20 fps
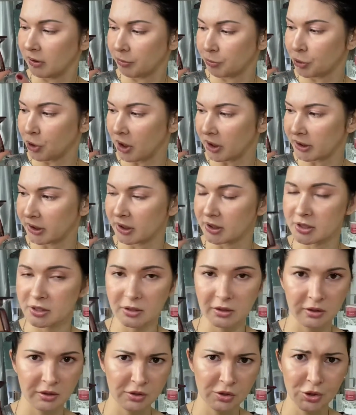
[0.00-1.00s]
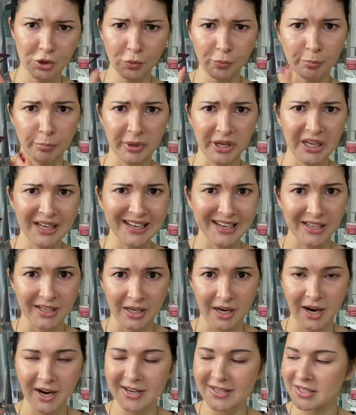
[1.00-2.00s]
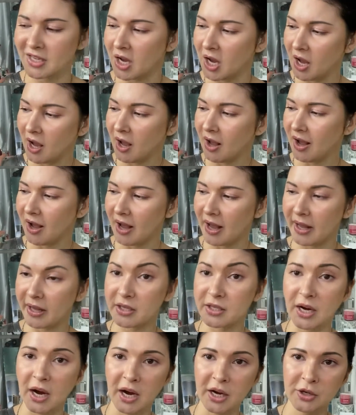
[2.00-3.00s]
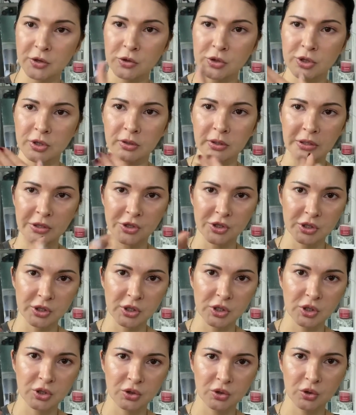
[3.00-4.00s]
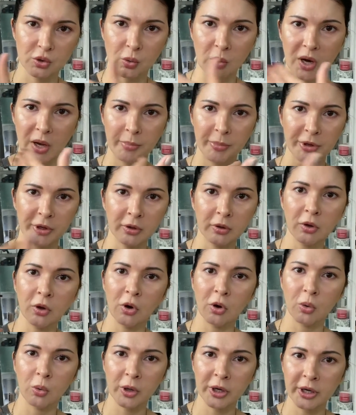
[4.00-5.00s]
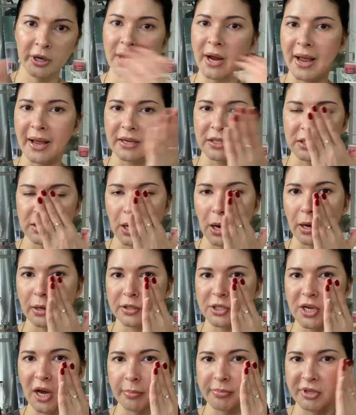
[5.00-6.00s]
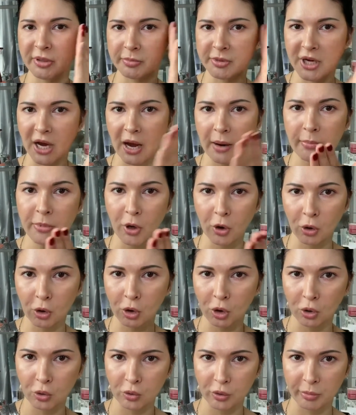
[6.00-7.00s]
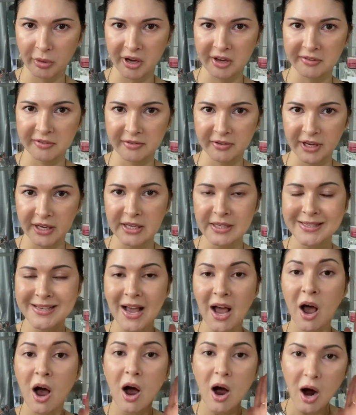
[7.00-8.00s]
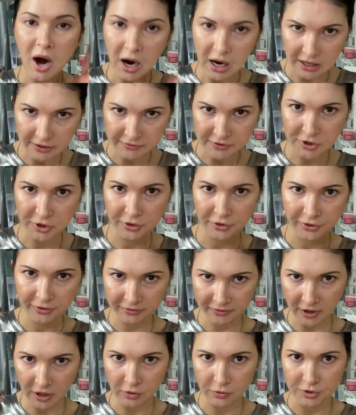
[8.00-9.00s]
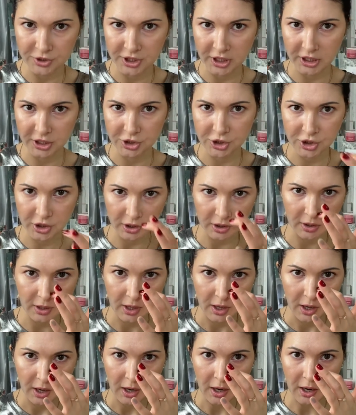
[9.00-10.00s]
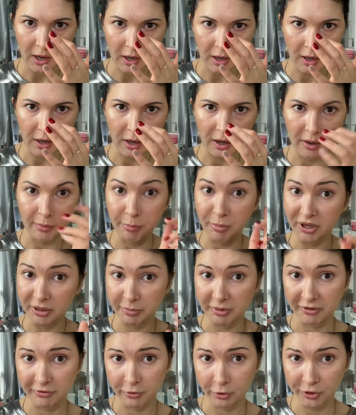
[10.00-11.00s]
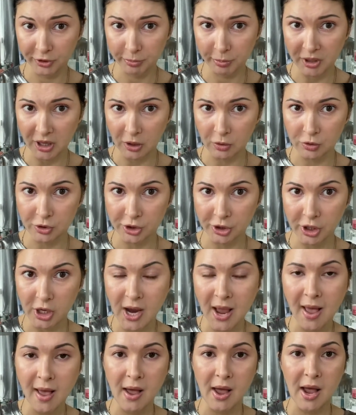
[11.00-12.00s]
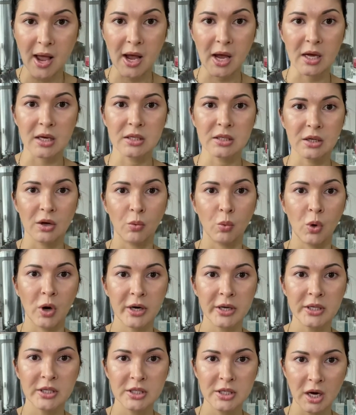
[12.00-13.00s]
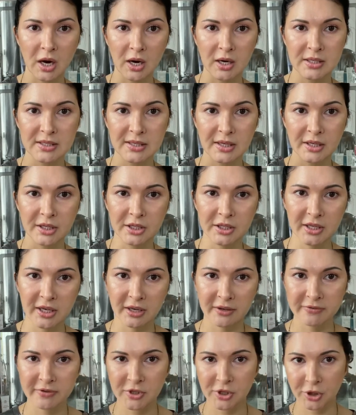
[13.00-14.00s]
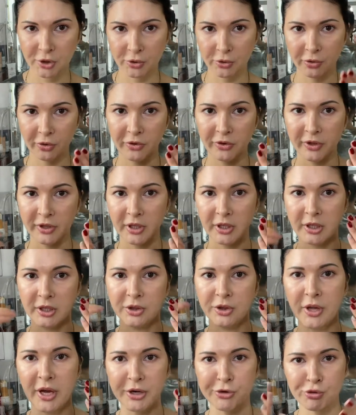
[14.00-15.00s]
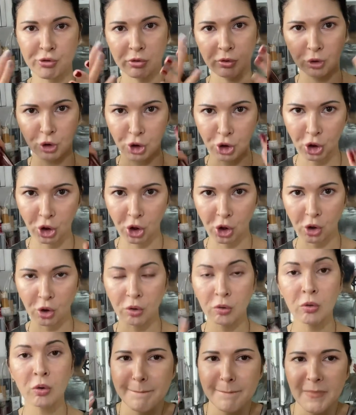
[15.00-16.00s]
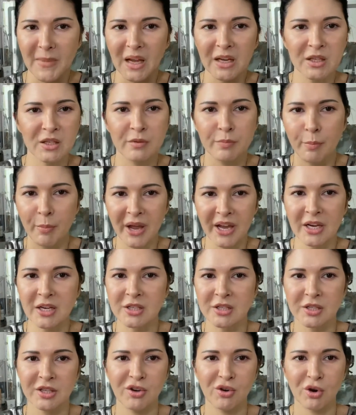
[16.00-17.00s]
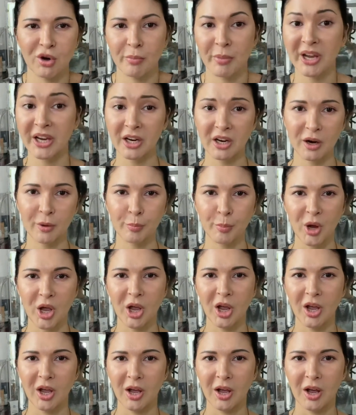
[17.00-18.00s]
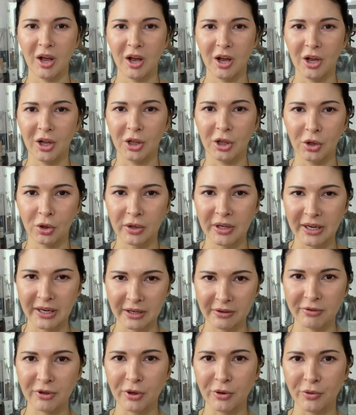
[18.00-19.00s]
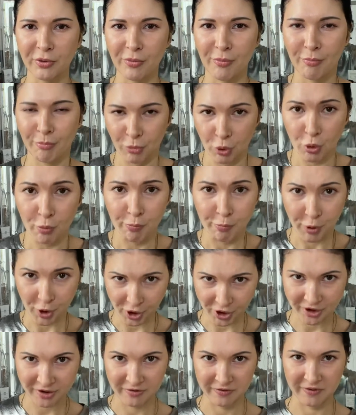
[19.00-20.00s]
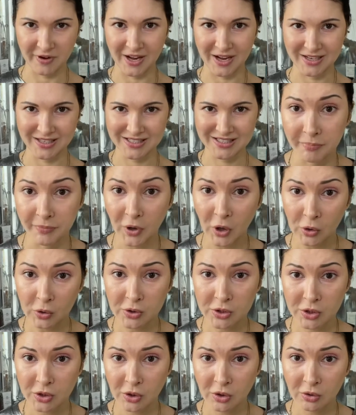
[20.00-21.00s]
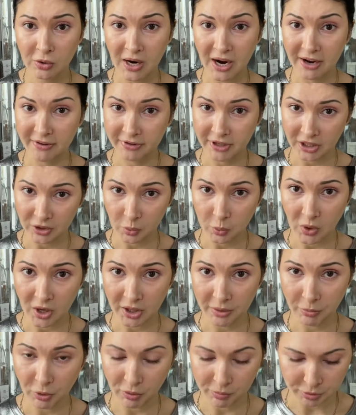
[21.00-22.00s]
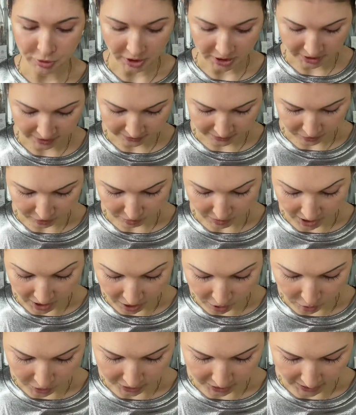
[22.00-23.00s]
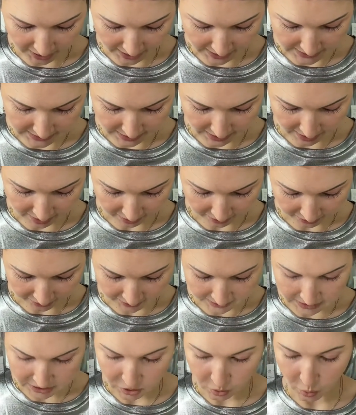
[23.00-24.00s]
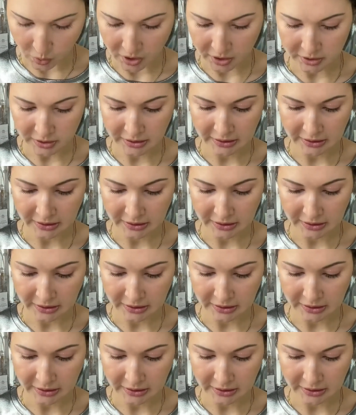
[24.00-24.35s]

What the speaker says: products. It's so big and nice, and I usually just swipe it all over and dab all over my face after the foundation, but before the powder. And what it does, it gives you the natural glow. It makes your makeup look even more perfect. Also, I've got one more product from Hourglass, and this one